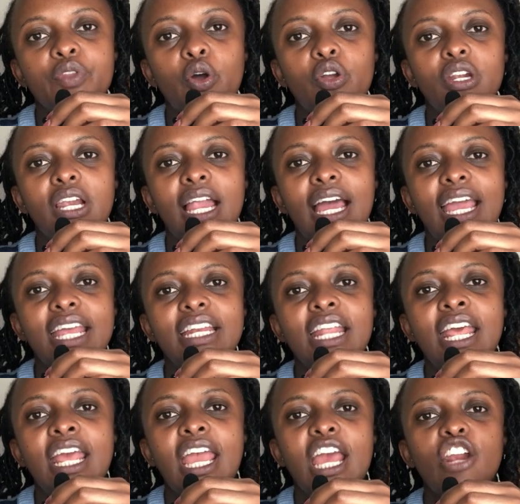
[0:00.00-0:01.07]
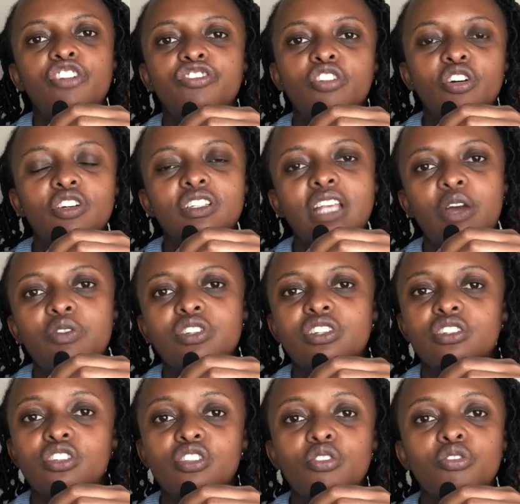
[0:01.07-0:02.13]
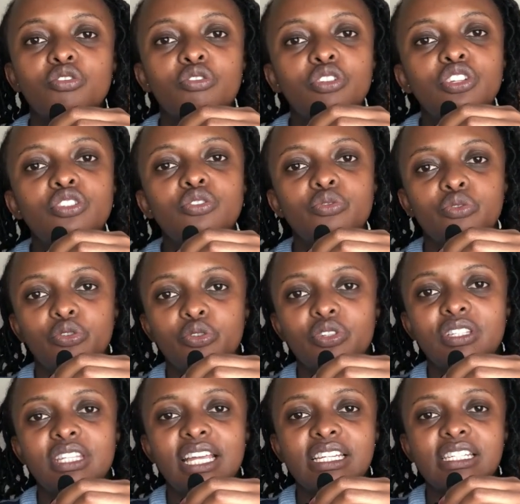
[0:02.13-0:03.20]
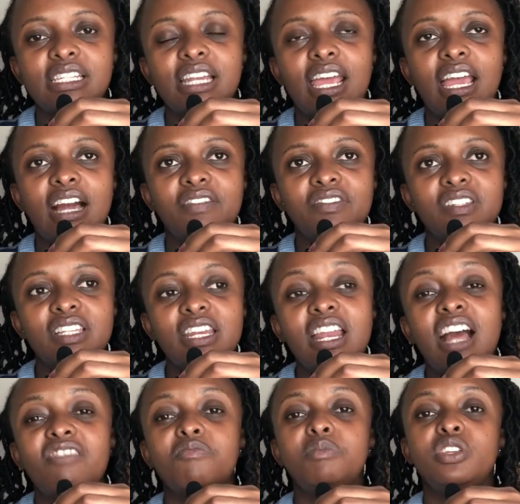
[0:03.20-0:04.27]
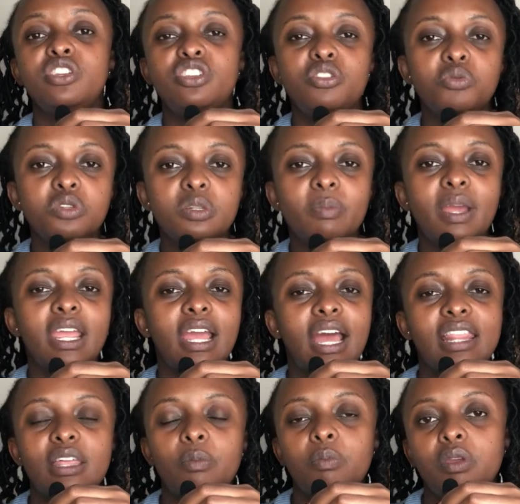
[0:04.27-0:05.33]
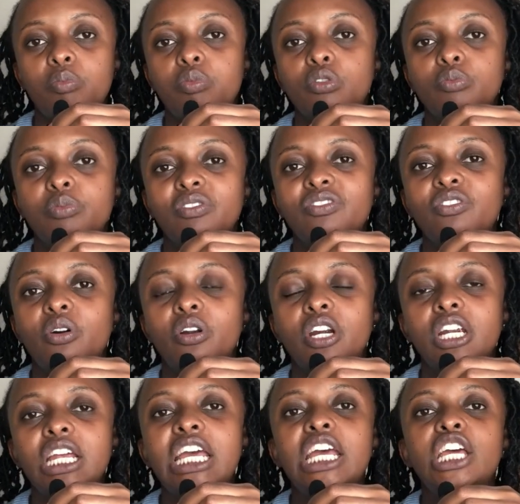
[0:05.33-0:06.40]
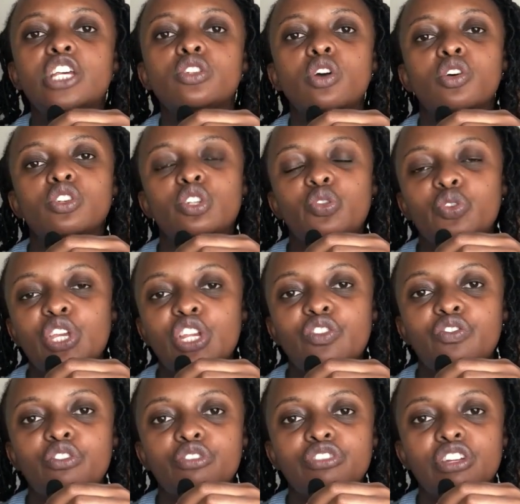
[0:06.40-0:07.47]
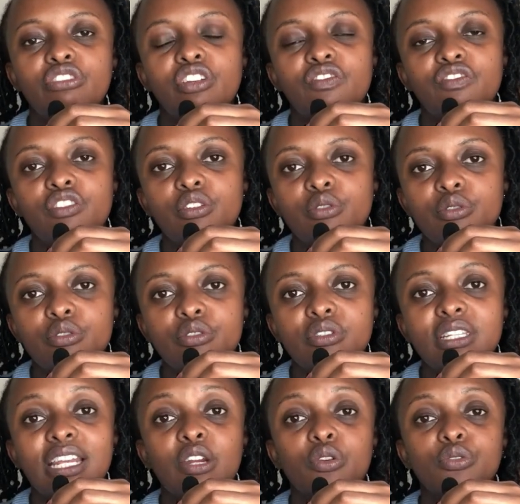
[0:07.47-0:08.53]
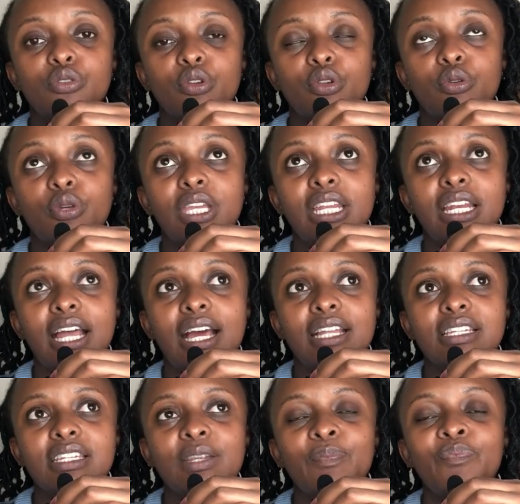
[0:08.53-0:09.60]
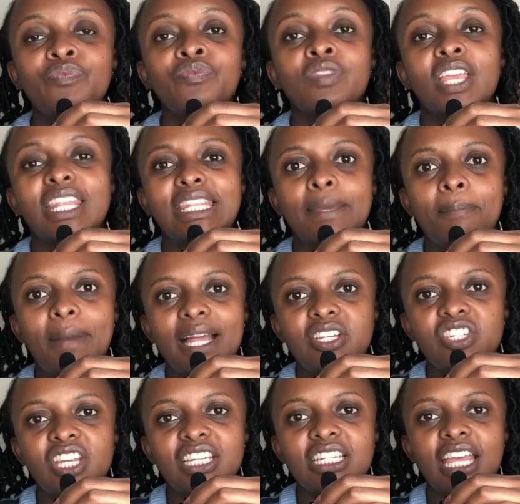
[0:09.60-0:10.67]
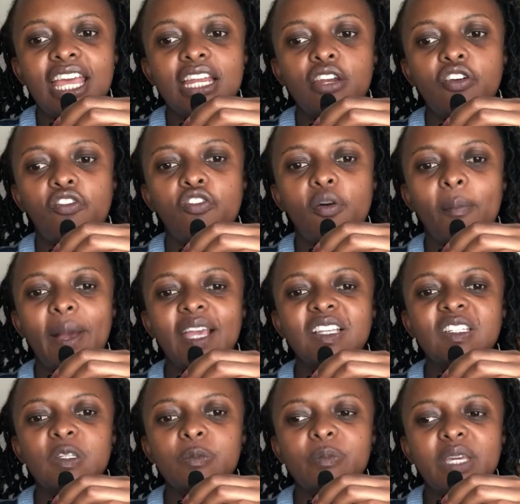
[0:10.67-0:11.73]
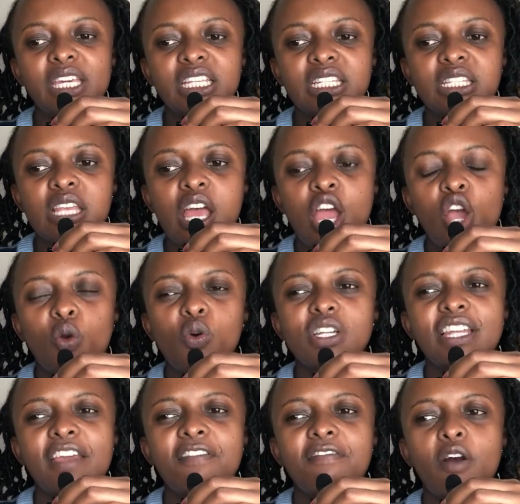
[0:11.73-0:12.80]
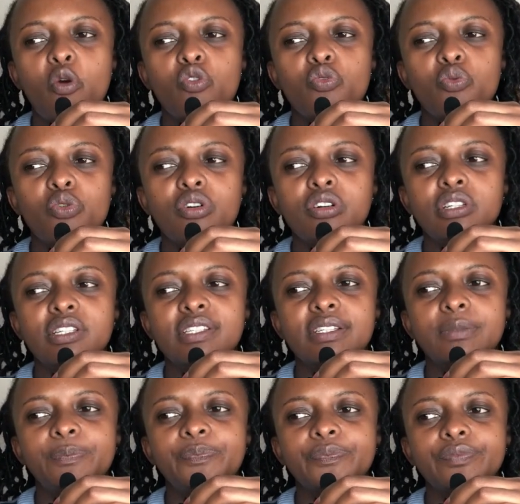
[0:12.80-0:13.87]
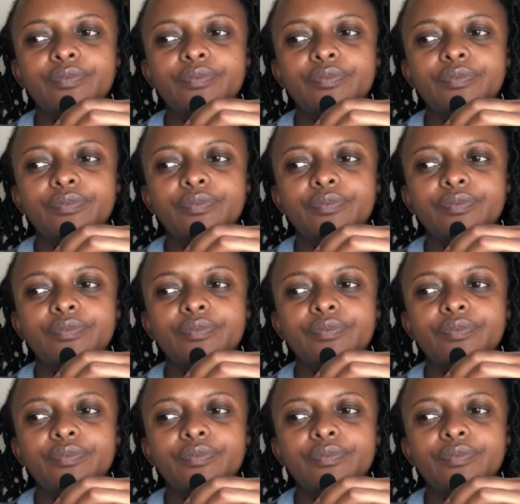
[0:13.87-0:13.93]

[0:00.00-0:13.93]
online. And of course, I was, you know, going to those that I have seen have been used by other people before. So I was looking for the reviews and also looking at the budget. And for my space, what I found was,